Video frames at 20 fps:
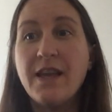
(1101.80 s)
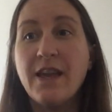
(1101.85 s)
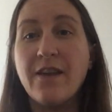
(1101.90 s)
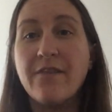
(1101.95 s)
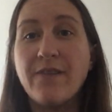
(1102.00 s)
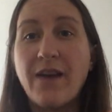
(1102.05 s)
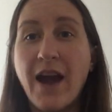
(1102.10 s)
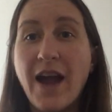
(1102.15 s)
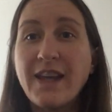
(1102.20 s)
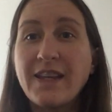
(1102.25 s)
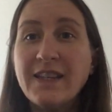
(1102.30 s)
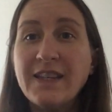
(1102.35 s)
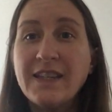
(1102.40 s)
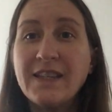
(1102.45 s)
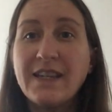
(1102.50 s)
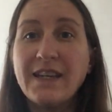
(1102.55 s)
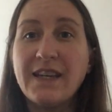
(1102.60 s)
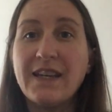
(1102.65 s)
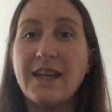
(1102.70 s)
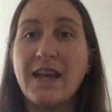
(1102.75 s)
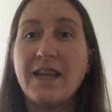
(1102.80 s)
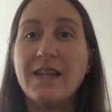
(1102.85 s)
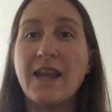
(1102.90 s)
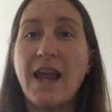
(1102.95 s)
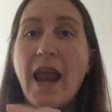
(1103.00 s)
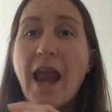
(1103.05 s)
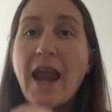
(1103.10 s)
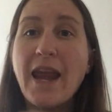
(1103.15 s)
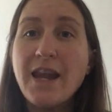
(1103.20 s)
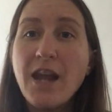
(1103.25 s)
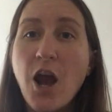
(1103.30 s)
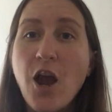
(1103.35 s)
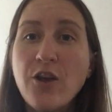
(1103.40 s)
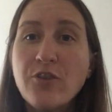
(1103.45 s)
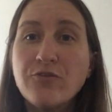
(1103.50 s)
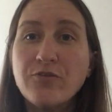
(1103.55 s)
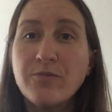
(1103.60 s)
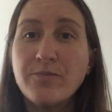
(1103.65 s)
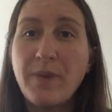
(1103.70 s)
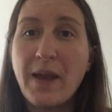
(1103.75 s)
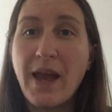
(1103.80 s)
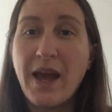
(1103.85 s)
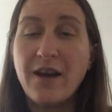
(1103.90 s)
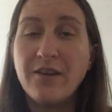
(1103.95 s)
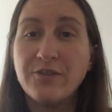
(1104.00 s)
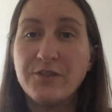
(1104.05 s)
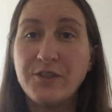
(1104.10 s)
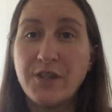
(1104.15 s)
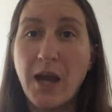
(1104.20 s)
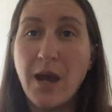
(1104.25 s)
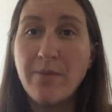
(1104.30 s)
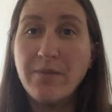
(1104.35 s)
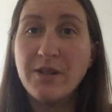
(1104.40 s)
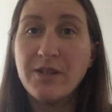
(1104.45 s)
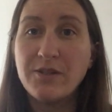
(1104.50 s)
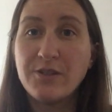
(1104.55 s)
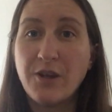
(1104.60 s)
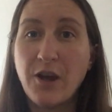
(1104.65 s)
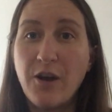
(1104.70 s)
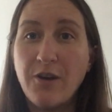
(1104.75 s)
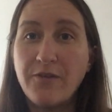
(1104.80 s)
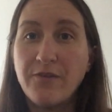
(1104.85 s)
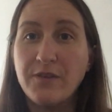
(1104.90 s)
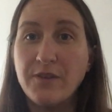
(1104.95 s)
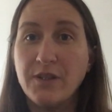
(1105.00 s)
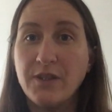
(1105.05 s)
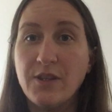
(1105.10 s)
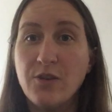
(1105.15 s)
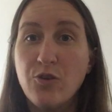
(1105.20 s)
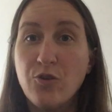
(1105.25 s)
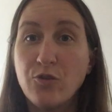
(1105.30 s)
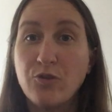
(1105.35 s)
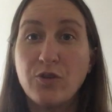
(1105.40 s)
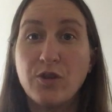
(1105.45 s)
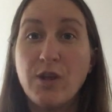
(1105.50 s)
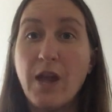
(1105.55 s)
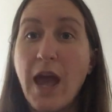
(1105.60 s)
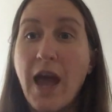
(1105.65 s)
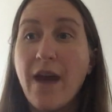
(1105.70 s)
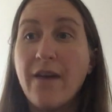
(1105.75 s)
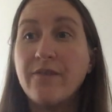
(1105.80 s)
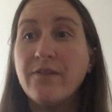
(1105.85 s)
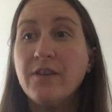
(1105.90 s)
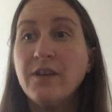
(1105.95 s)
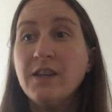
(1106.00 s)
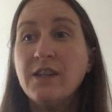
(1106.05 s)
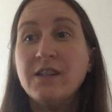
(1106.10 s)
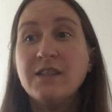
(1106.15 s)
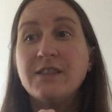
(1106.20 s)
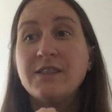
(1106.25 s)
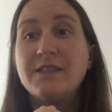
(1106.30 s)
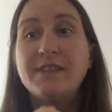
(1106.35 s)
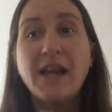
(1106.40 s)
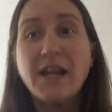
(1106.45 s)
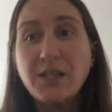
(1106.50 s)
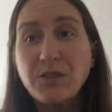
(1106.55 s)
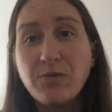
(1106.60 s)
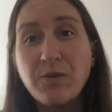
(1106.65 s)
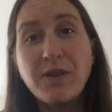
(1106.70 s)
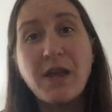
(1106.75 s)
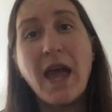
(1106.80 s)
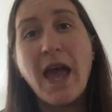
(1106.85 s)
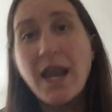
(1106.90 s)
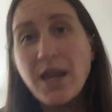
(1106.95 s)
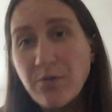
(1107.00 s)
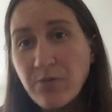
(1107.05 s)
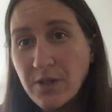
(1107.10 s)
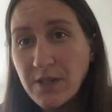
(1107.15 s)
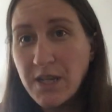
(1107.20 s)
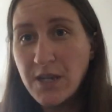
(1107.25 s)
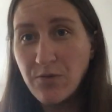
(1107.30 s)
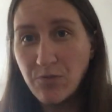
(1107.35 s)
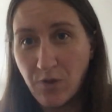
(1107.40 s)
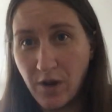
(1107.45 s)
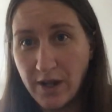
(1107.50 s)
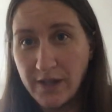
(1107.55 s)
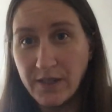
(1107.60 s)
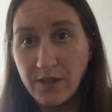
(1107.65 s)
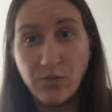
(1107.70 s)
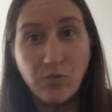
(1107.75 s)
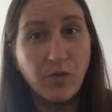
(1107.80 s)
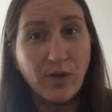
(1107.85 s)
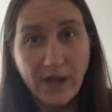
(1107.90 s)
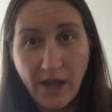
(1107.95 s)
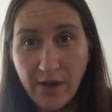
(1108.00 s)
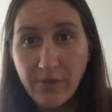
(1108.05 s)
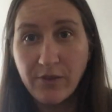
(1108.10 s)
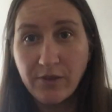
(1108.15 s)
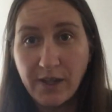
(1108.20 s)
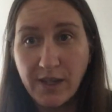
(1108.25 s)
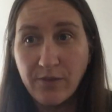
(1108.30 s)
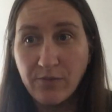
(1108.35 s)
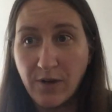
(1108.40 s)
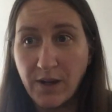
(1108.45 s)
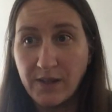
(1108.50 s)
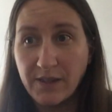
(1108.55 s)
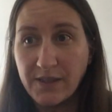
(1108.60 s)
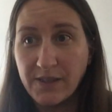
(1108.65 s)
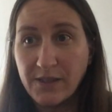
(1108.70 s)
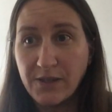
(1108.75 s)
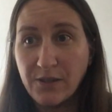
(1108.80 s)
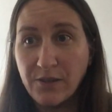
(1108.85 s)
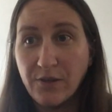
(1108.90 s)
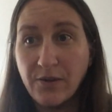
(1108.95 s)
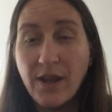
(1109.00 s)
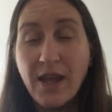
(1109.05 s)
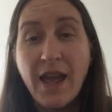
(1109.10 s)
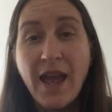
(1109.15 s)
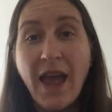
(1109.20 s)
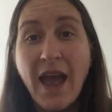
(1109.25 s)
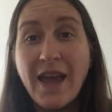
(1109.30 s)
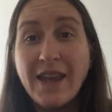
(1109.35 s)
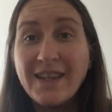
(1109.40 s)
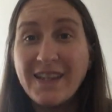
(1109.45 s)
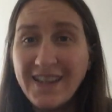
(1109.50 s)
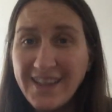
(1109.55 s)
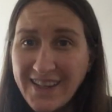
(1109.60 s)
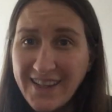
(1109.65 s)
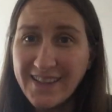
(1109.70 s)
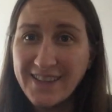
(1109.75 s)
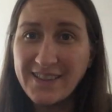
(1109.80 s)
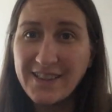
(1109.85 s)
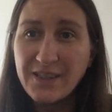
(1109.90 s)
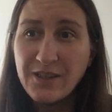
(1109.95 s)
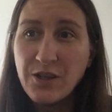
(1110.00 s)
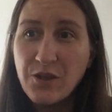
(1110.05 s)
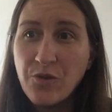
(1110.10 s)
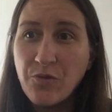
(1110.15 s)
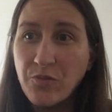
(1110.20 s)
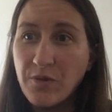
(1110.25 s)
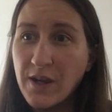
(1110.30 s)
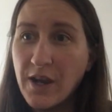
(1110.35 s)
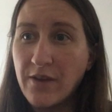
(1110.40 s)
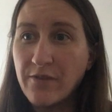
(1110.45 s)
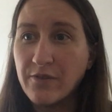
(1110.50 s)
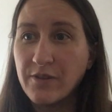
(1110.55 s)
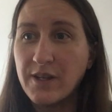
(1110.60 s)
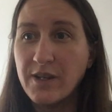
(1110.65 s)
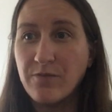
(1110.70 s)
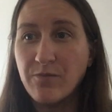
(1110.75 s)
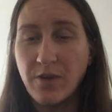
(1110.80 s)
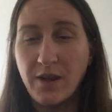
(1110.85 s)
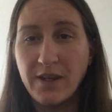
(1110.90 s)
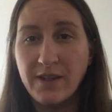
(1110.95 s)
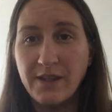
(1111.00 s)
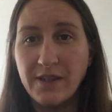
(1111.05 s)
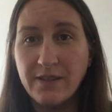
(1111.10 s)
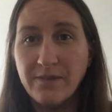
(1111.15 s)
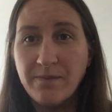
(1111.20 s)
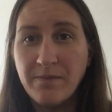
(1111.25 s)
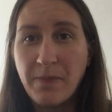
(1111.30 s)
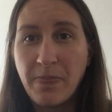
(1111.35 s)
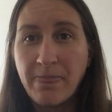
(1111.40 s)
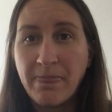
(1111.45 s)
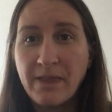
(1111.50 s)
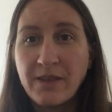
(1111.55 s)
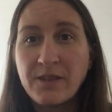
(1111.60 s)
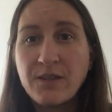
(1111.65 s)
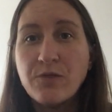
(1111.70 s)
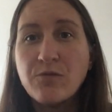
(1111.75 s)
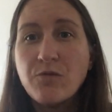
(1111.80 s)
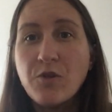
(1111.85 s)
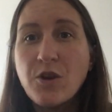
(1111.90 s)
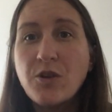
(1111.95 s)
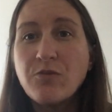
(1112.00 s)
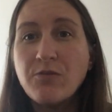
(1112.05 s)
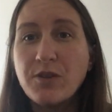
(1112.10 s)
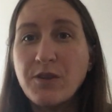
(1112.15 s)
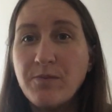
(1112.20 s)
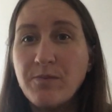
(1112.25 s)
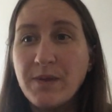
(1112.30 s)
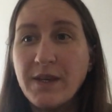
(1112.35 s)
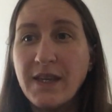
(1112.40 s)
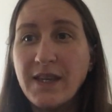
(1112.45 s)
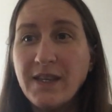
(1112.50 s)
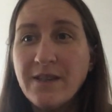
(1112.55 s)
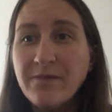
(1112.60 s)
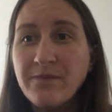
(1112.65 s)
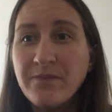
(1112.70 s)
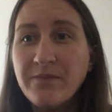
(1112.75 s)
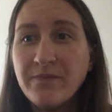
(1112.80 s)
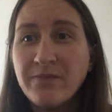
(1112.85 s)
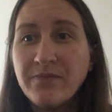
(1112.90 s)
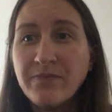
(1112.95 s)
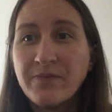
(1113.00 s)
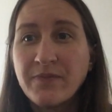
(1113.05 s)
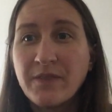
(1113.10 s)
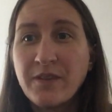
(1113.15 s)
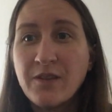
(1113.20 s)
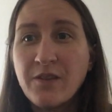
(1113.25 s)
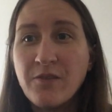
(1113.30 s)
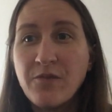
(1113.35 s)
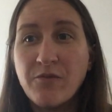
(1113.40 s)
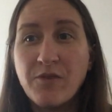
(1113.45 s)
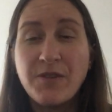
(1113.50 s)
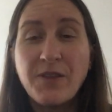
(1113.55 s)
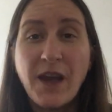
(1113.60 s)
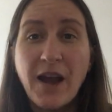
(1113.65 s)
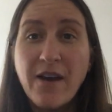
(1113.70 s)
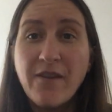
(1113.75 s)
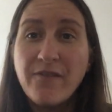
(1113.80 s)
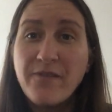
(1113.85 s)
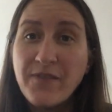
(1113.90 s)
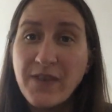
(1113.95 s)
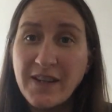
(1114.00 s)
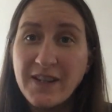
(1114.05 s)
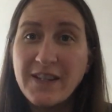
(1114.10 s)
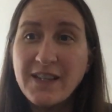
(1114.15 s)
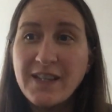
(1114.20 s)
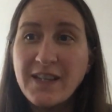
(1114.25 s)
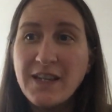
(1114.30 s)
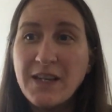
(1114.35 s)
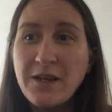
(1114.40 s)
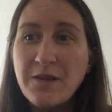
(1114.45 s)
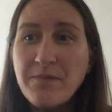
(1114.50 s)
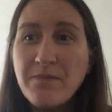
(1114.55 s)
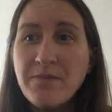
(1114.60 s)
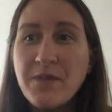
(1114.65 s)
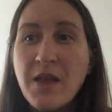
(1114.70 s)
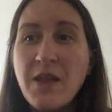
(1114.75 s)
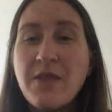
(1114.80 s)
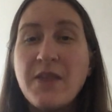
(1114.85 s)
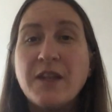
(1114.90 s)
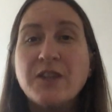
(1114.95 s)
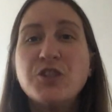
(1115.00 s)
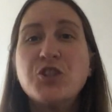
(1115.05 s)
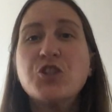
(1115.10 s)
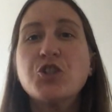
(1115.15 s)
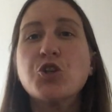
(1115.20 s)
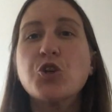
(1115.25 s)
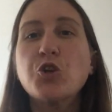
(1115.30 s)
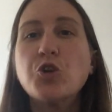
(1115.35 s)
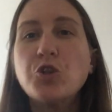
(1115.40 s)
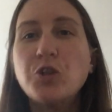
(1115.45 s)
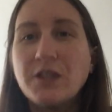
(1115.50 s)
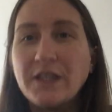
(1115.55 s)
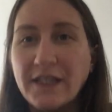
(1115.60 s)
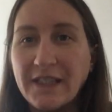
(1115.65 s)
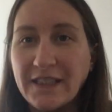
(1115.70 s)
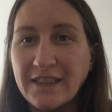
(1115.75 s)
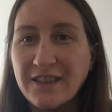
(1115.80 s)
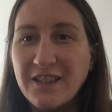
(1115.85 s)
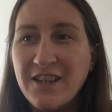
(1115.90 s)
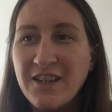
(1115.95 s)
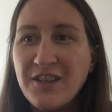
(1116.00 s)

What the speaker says: If I can get an 800-pound dominant dolphin who could have sex with anyone he wanted whenever he wanted to and eat whenever he wanted to work with me without feeding him, then surely